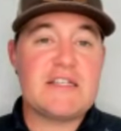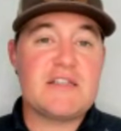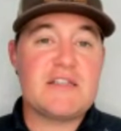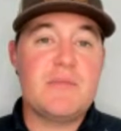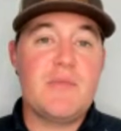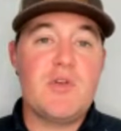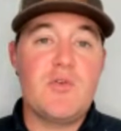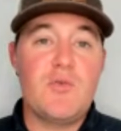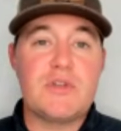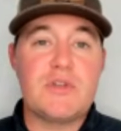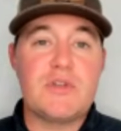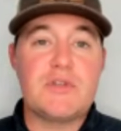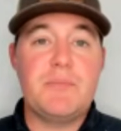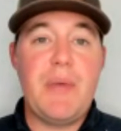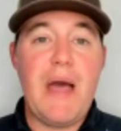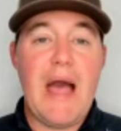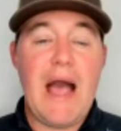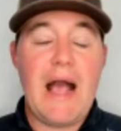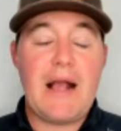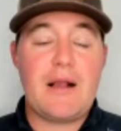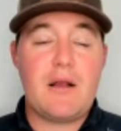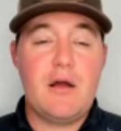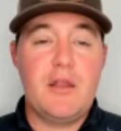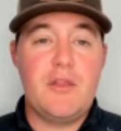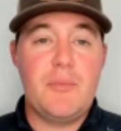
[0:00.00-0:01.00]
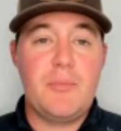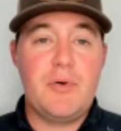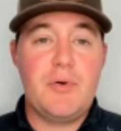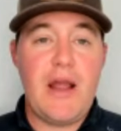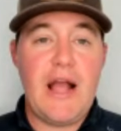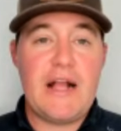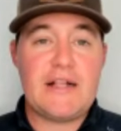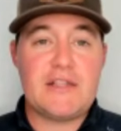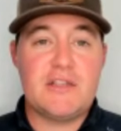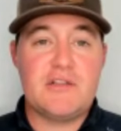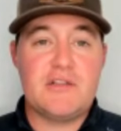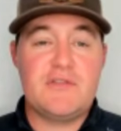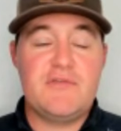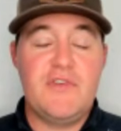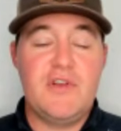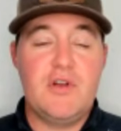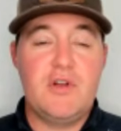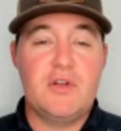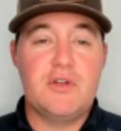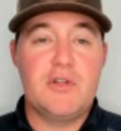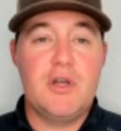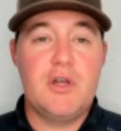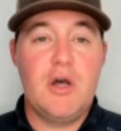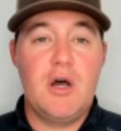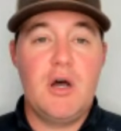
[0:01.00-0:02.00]
SMU was back on the practice
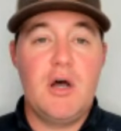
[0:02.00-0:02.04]
field